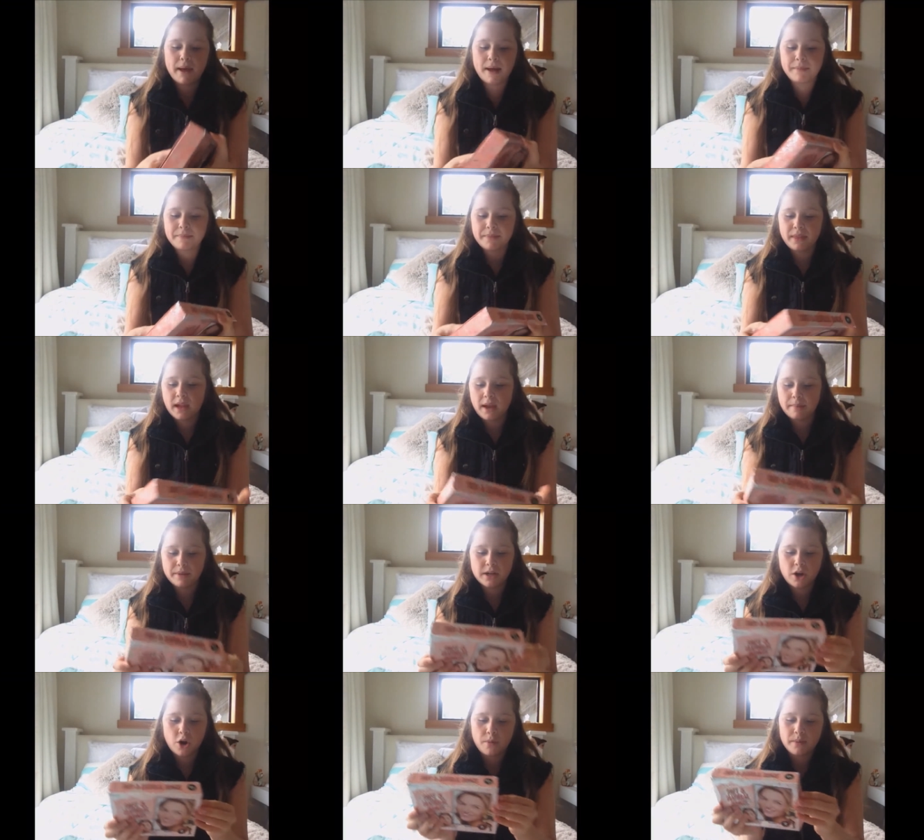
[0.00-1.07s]
But I'm
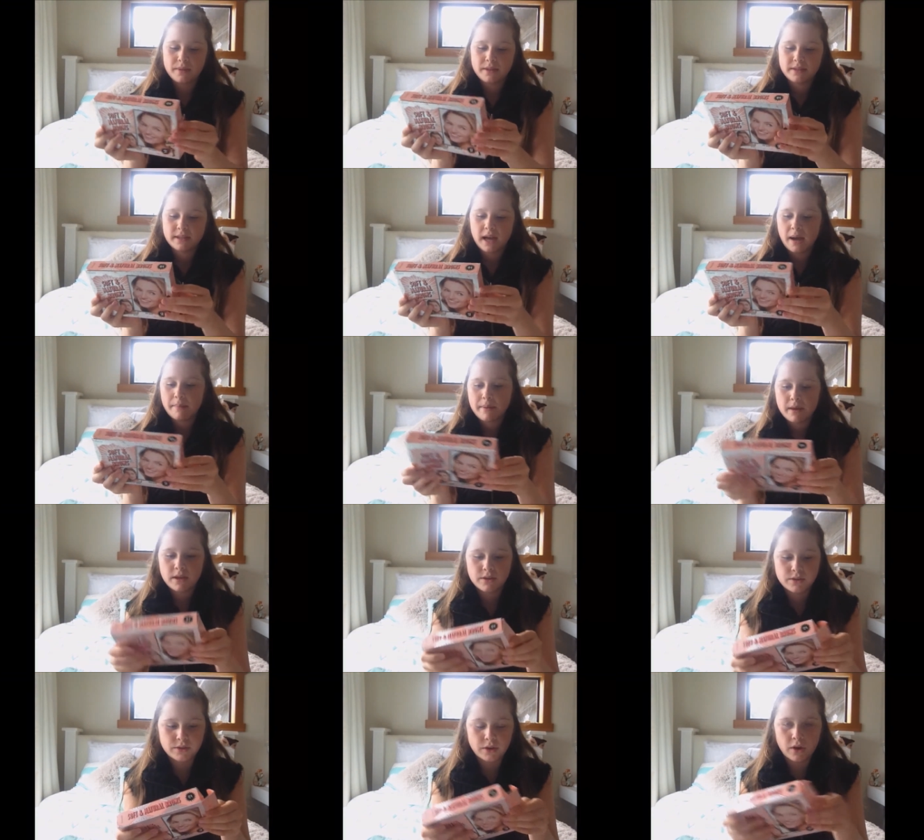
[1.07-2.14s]
going to open this up.
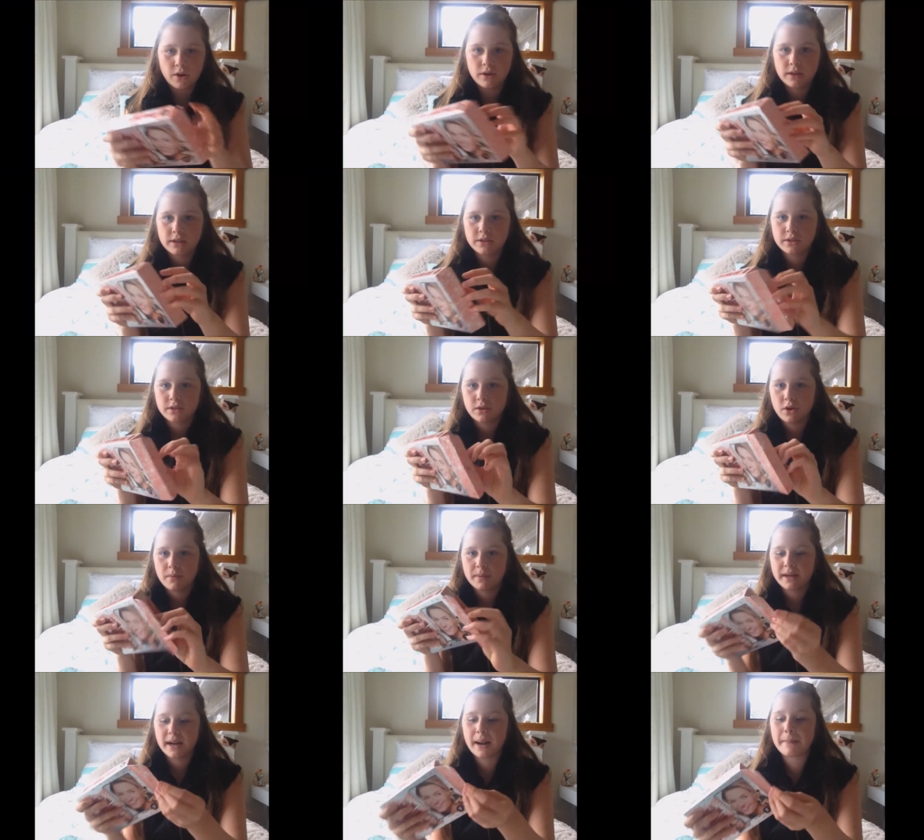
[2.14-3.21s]
So let's just
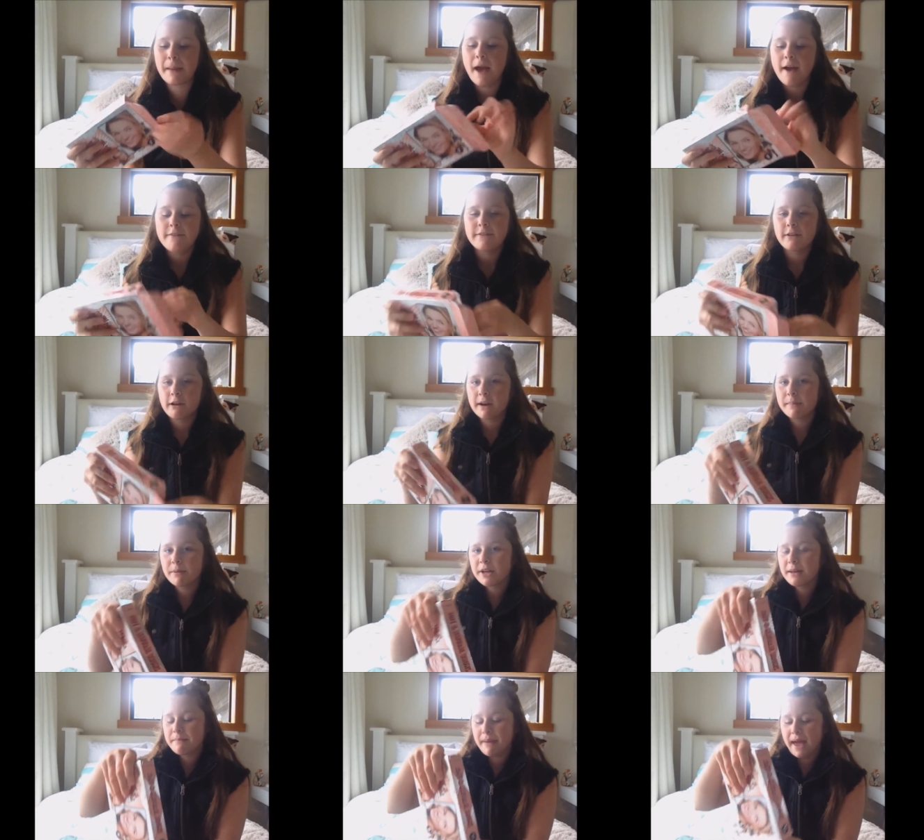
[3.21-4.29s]
open it up. Very
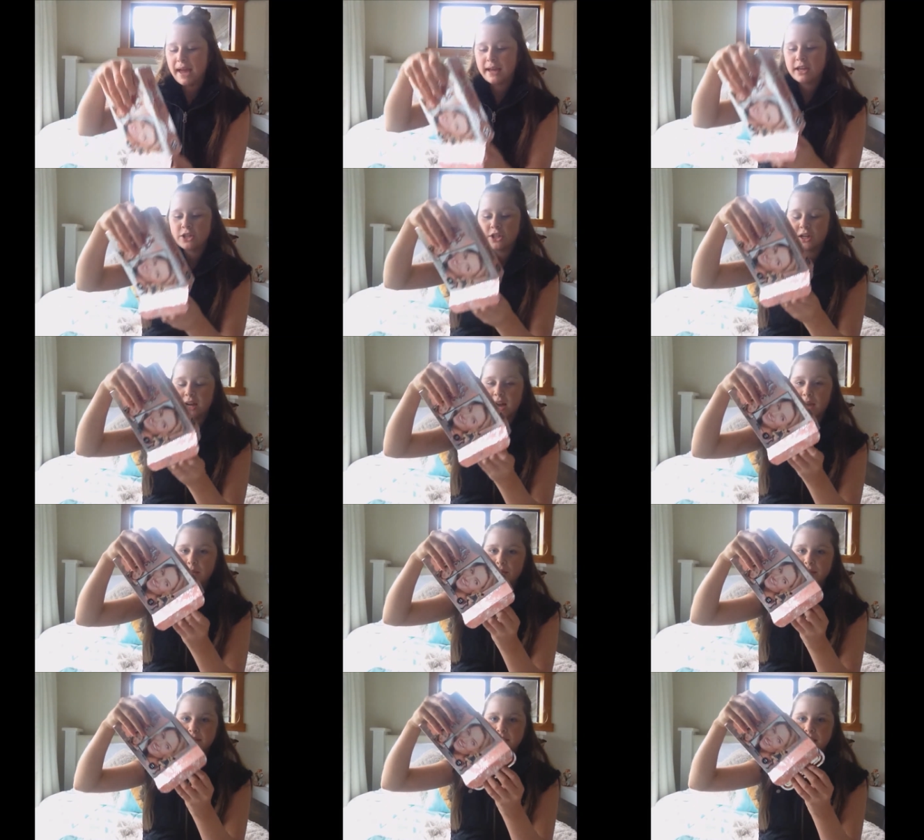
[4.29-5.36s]
pretty packaging, I
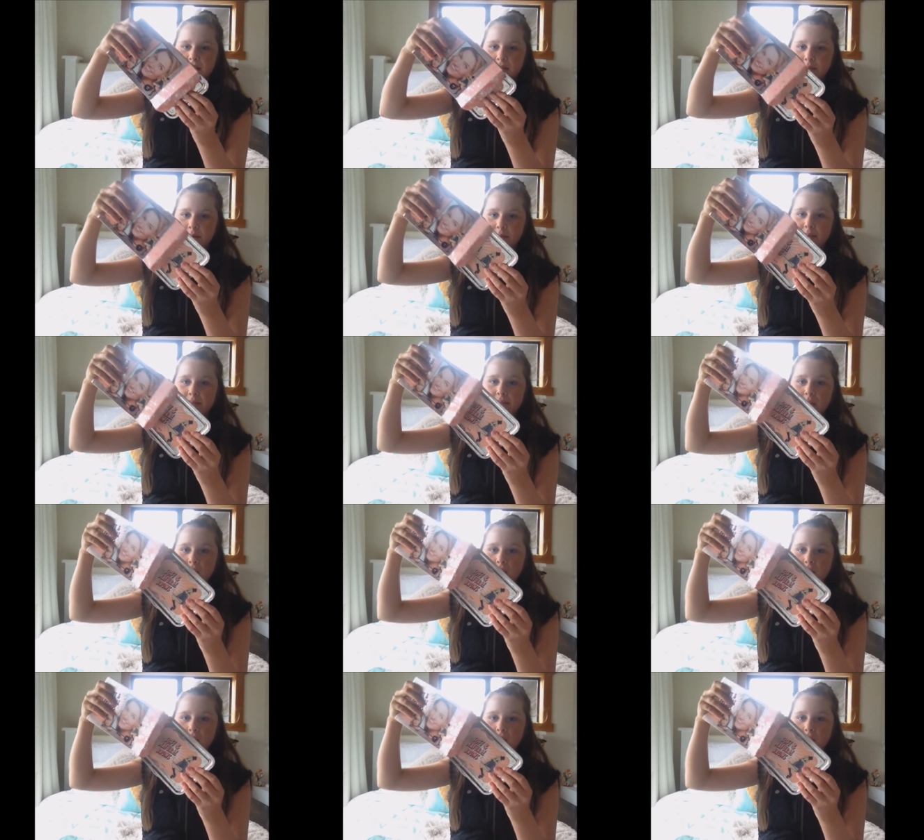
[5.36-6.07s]
will say at the moment.